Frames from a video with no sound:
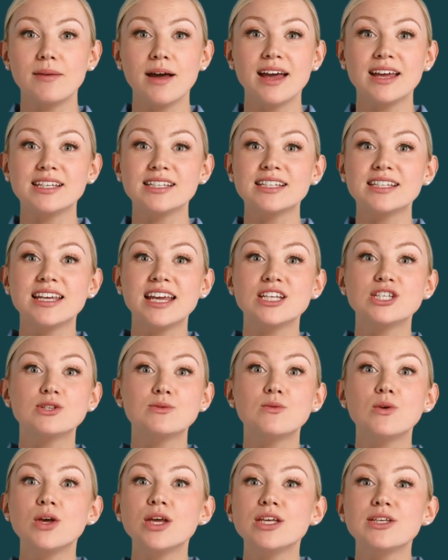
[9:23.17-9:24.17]
mind that
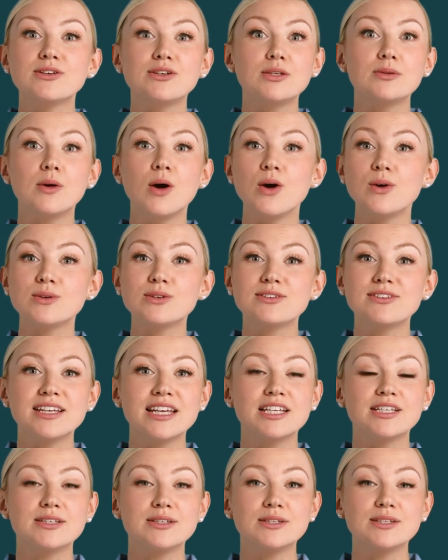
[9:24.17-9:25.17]
Moya Group-owned
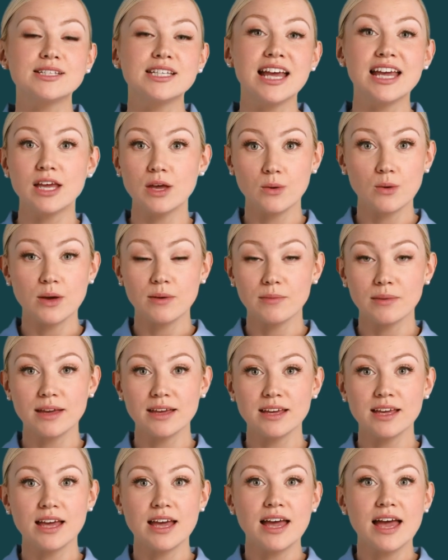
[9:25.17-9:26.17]
vehicles and
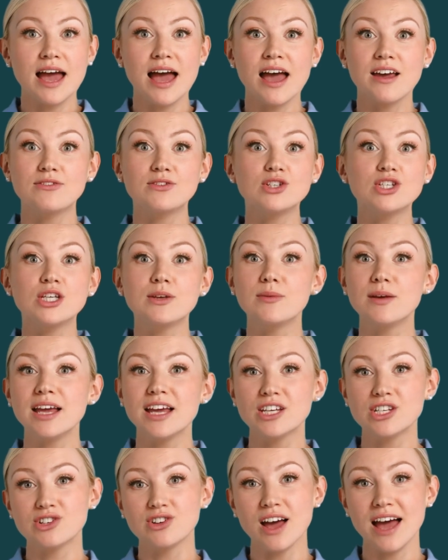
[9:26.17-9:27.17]
equipment have
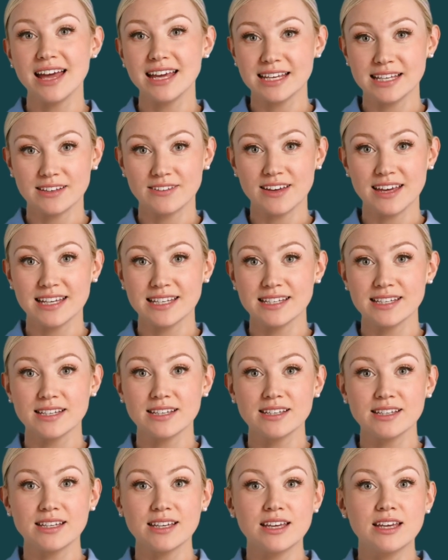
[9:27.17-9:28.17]
GPS tracking
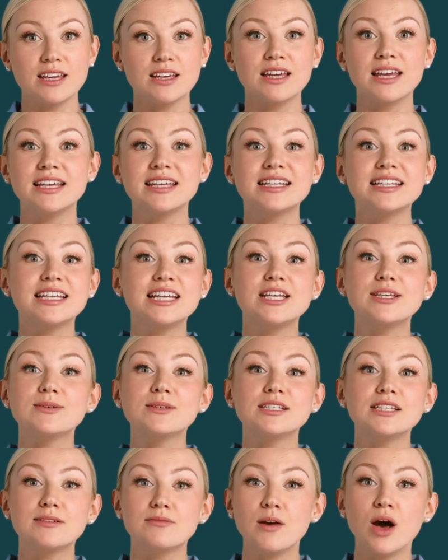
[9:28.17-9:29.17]
devices that
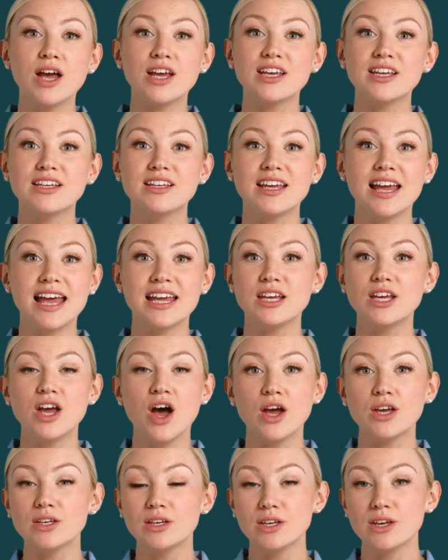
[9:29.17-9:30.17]
continuously monitor and
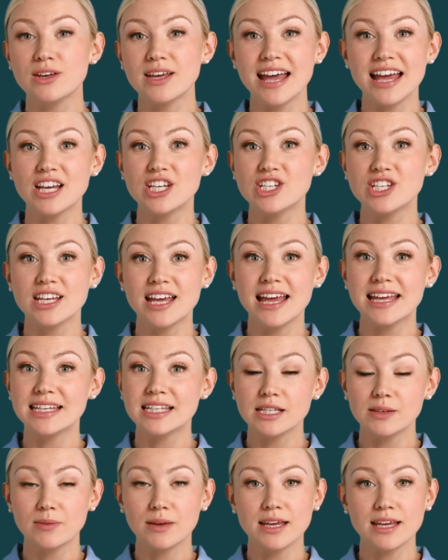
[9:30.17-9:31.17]
log the location and
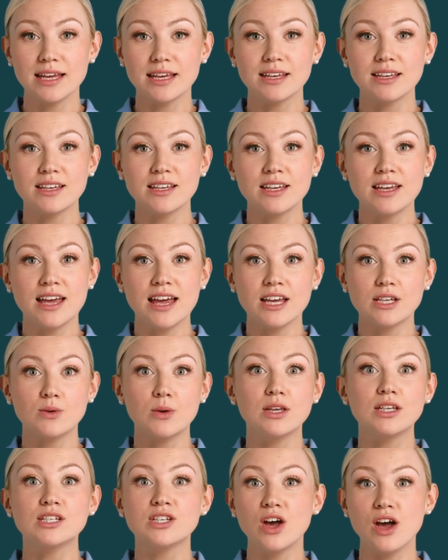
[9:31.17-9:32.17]
speed, as
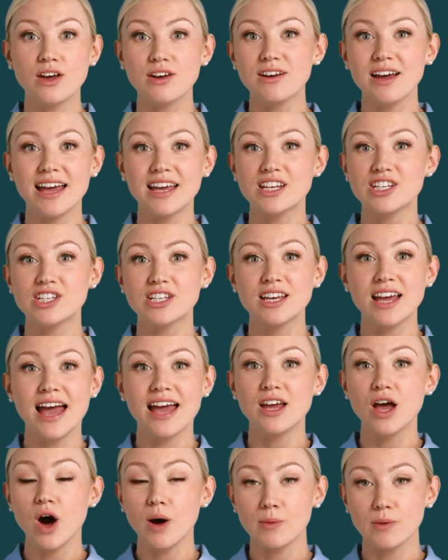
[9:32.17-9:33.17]
well as other engine
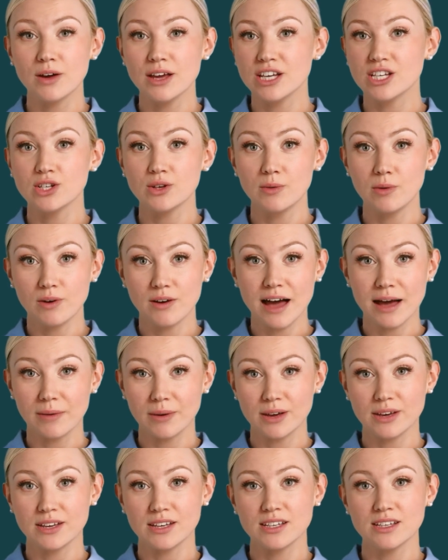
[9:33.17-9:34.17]
and operational
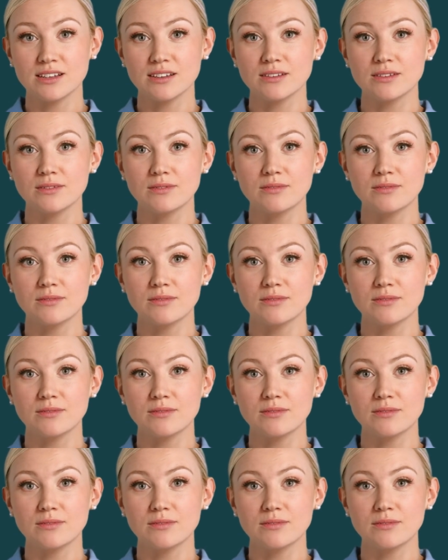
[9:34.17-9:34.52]
parameters.